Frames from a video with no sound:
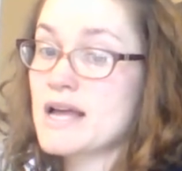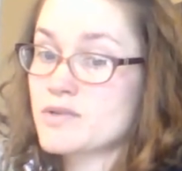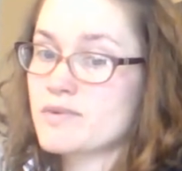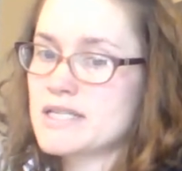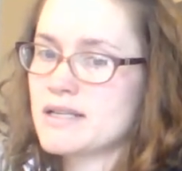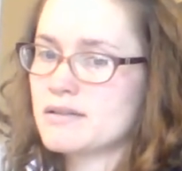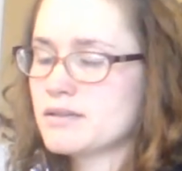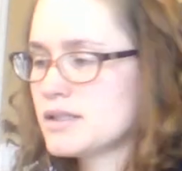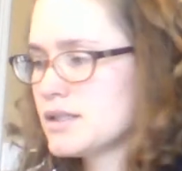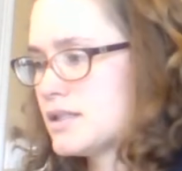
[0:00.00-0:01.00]

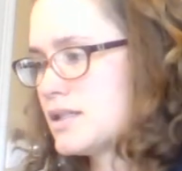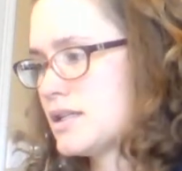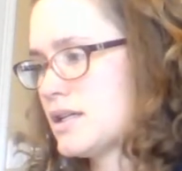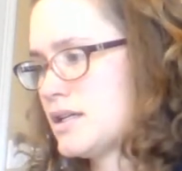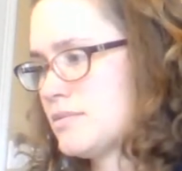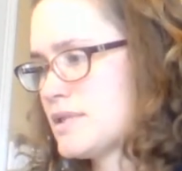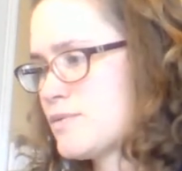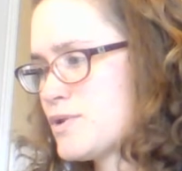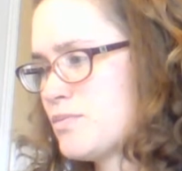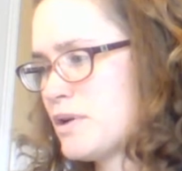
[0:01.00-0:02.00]
It's
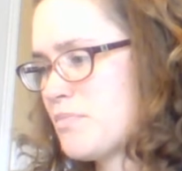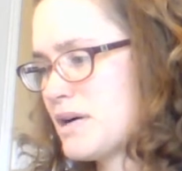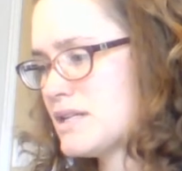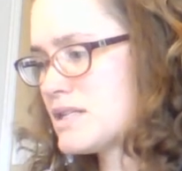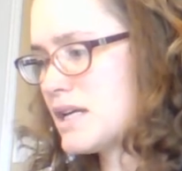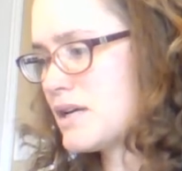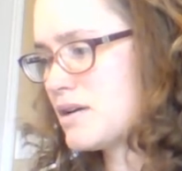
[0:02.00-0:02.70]
supposed to be a buzz,